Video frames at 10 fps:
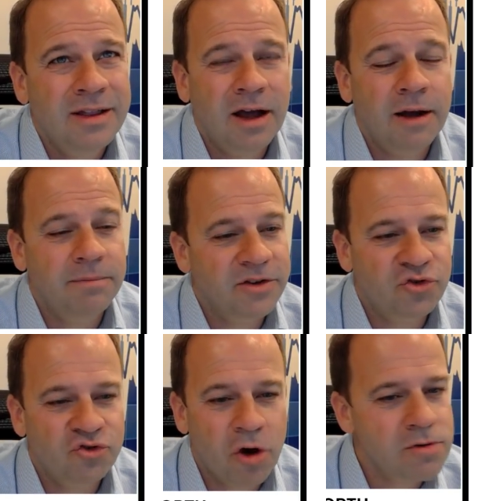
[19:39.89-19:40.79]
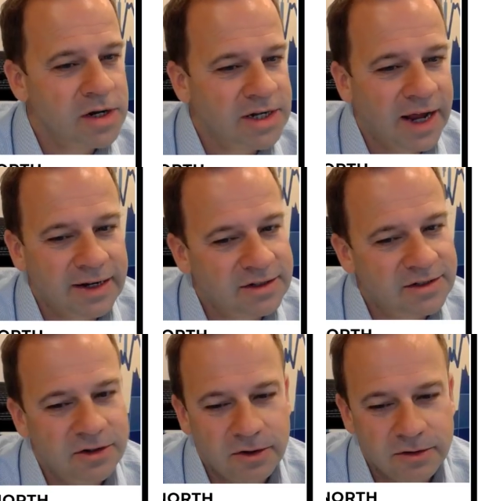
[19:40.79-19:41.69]
um, there's drone
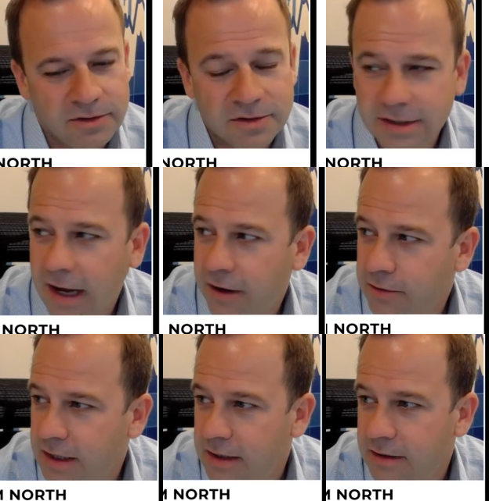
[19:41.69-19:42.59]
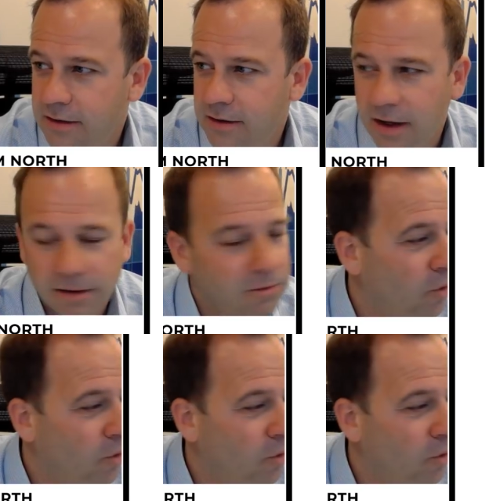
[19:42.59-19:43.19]
attacks on Saudi um,